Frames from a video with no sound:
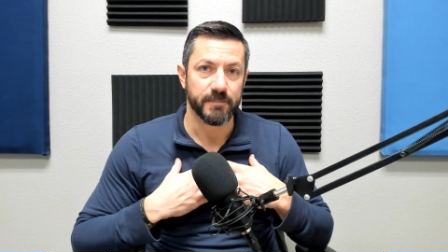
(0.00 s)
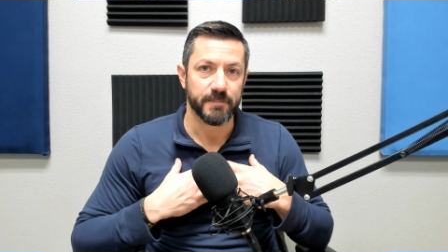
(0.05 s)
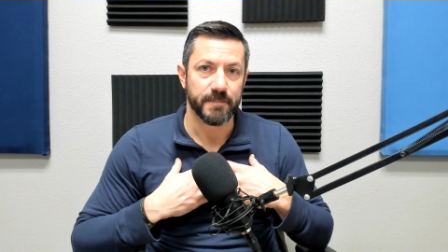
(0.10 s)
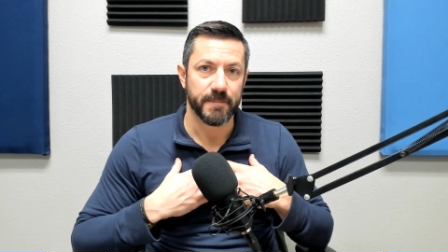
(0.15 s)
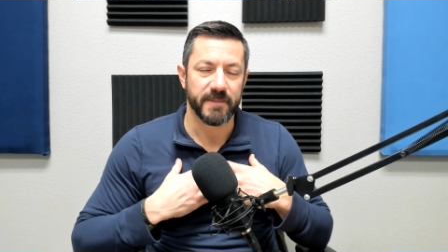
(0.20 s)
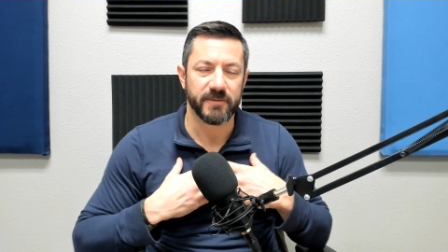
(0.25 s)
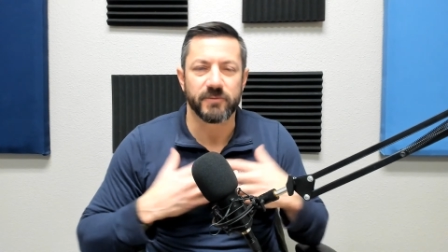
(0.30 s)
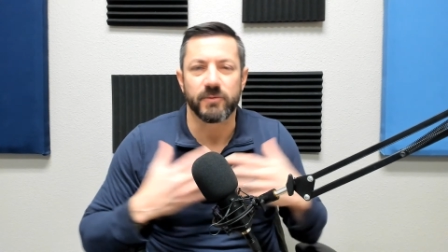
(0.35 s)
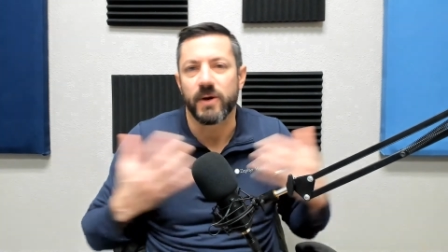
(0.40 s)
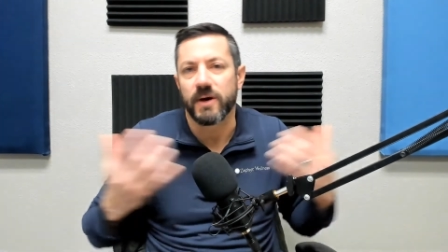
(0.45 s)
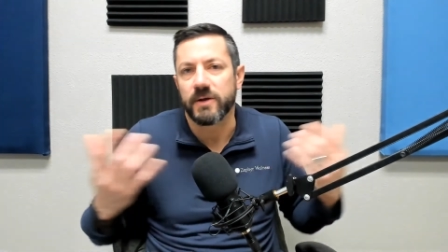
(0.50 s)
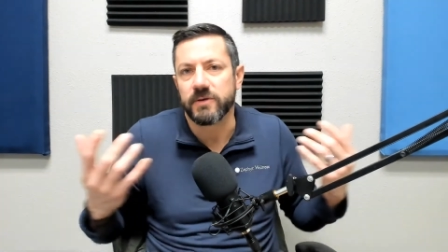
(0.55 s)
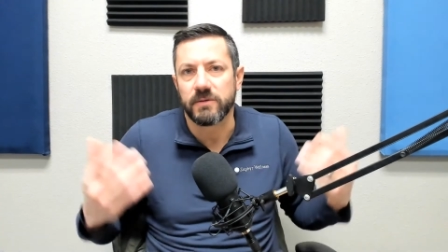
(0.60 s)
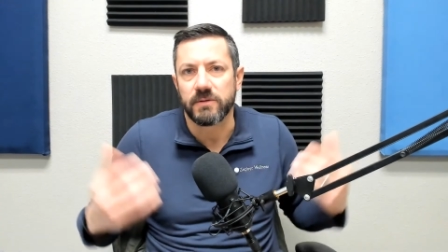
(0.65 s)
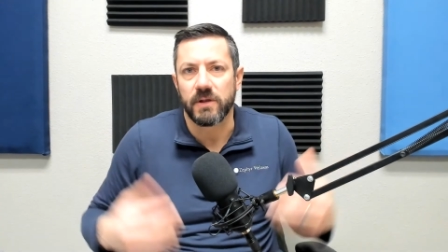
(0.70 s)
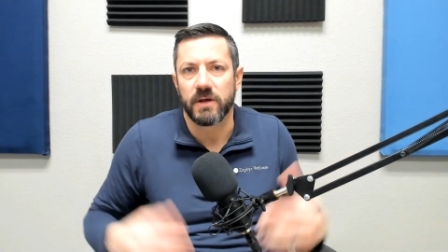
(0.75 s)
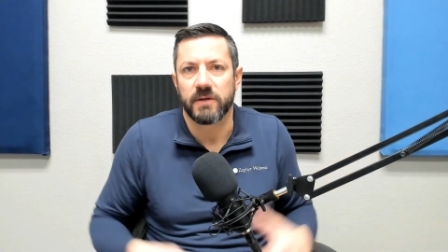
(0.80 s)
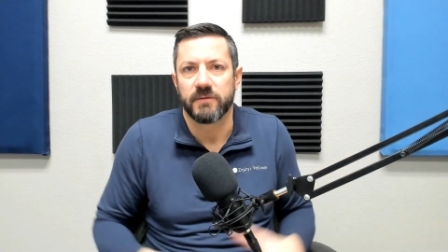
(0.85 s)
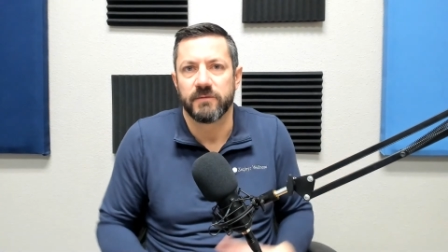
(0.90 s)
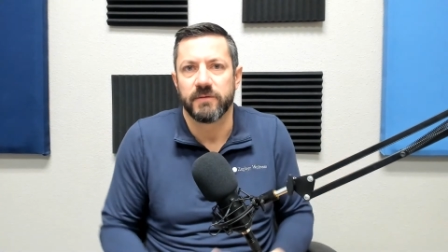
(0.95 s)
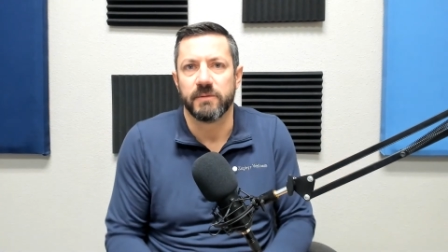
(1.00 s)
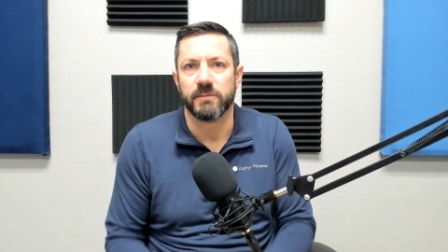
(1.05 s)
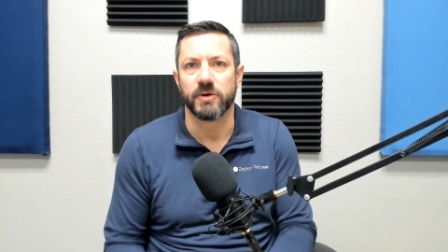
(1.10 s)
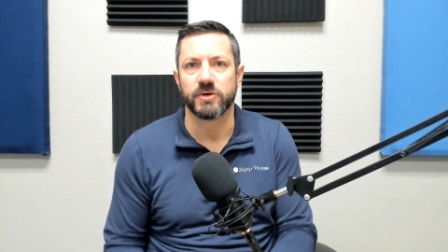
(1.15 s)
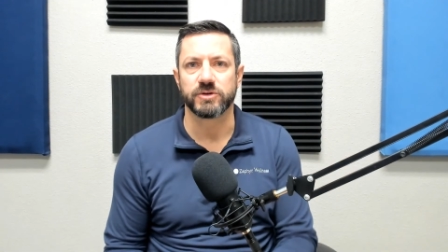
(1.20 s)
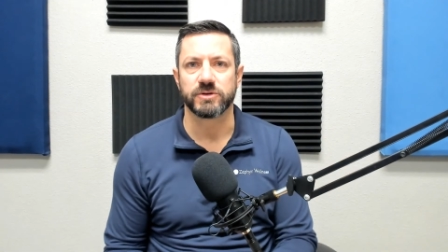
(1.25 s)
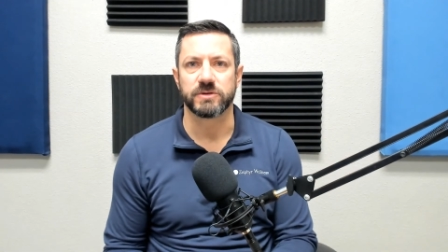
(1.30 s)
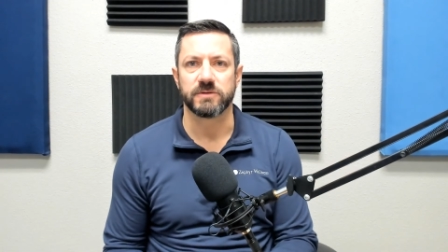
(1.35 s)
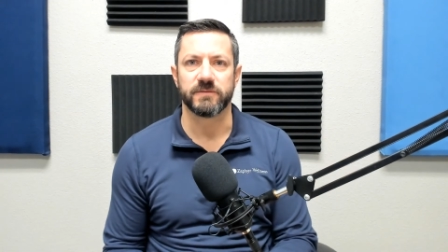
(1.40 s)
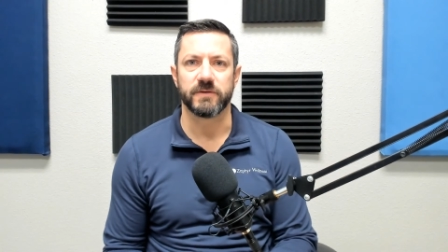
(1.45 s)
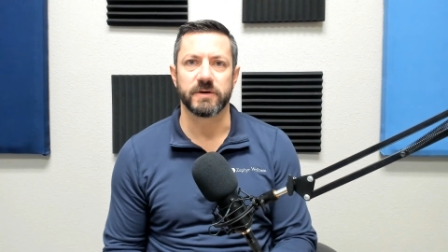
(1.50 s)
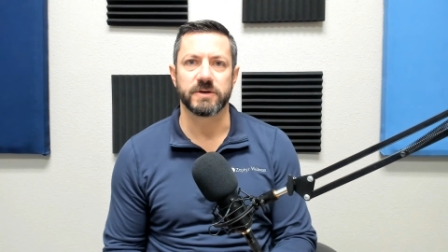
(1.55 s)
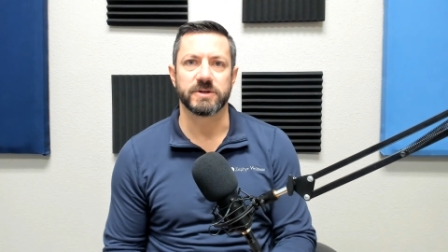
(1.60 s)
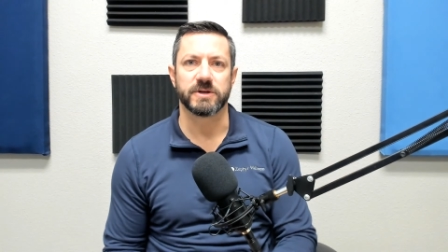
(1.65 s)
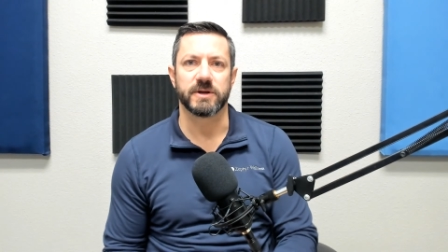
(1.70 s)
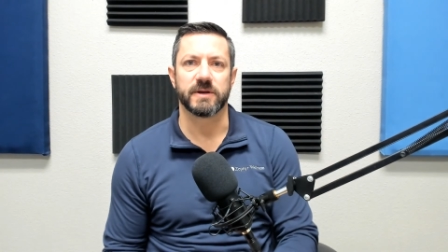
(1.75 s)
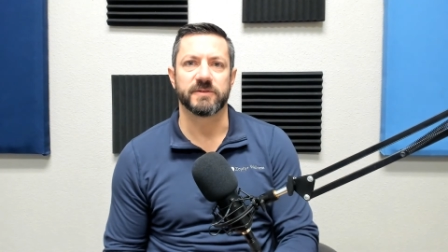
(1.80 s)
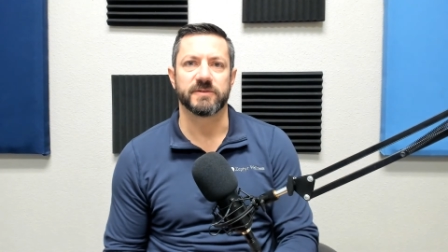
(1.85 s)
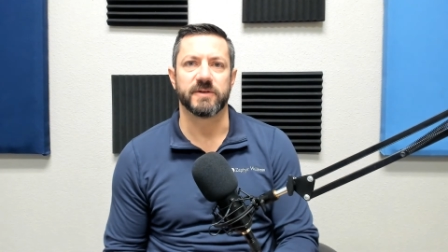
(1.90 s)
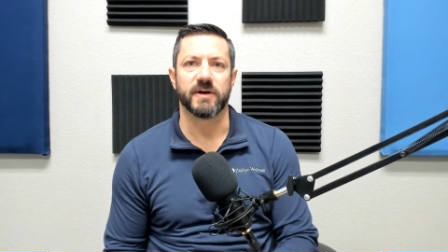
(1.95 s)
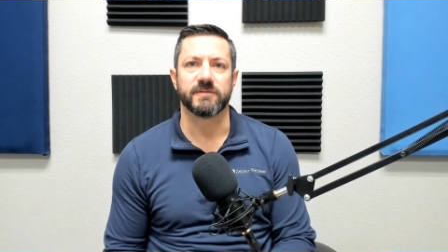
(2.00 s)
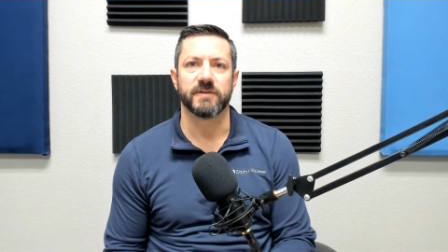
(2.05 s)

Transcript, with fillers: And that's why I do a lot of the emotional functioning stuff.